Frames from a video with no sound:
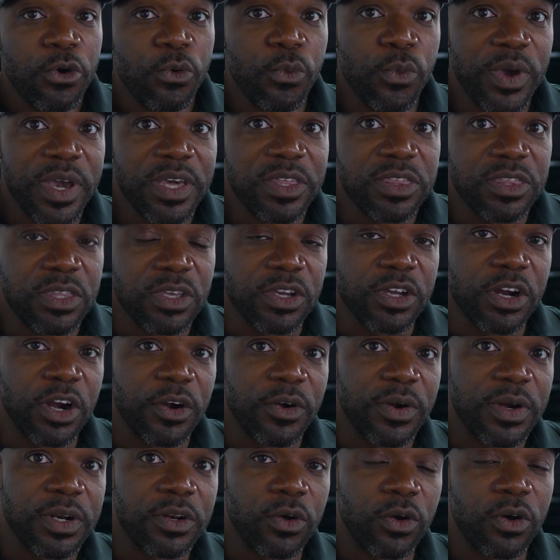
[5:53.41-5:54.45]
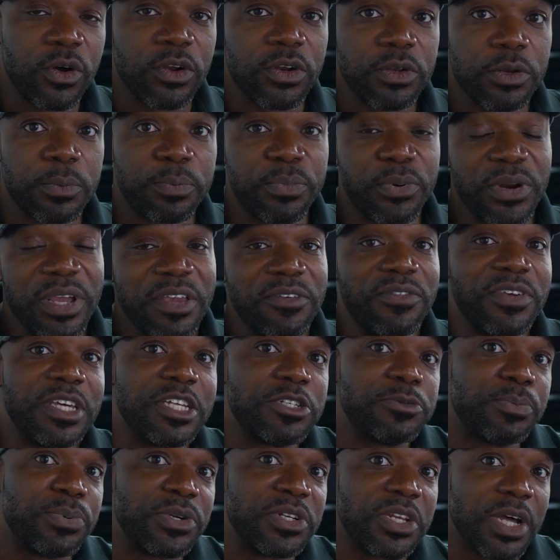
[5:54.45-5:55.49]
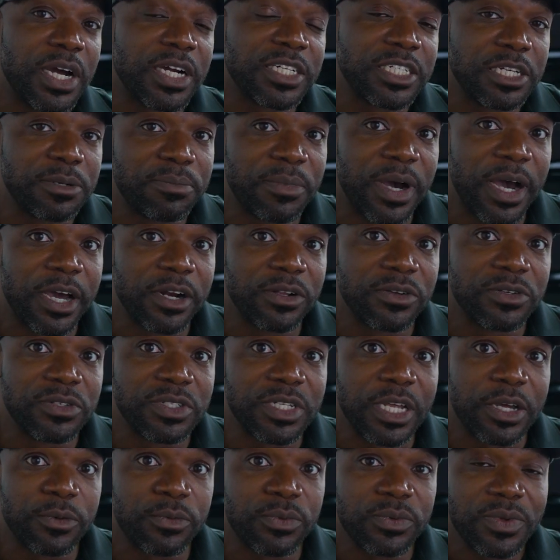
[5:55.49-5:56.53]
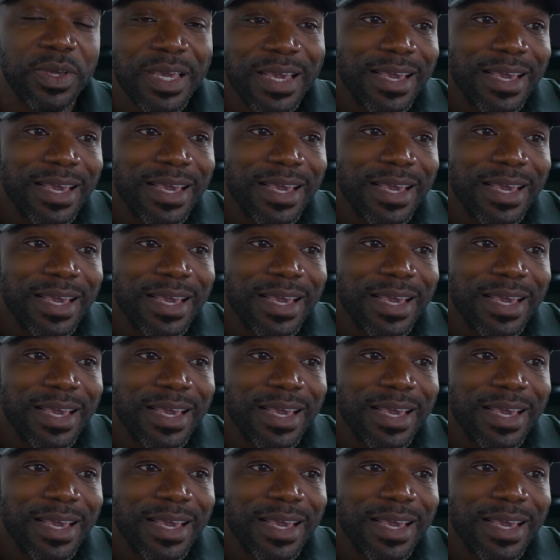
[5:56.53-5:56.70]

with the current or the previous production models that,